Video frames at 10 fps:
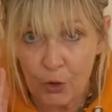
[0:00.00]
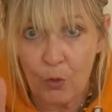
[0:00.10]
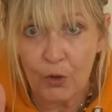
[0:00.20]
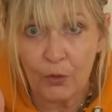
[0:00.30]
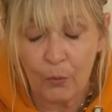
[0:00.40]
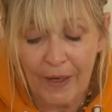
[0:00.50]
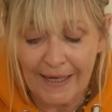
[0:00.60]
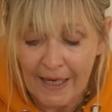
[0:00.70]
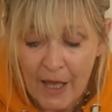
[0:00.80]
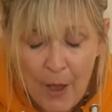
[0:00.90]
you're going to
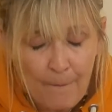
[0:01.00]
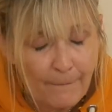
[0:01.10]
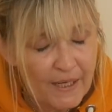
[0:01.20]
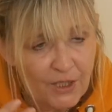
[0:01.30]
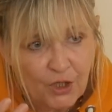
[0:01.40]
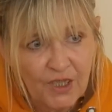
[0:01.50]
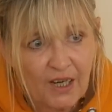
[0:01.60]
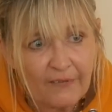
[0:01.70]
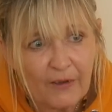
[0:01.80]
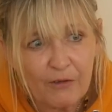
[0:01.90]
win. But it's just
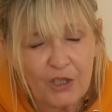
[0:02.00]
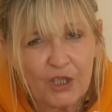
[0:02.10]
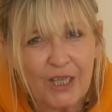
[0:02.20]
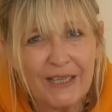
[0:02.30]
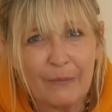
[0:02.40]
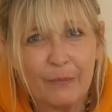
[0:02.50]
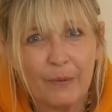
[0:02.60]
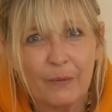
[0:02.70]
like they're a sheep.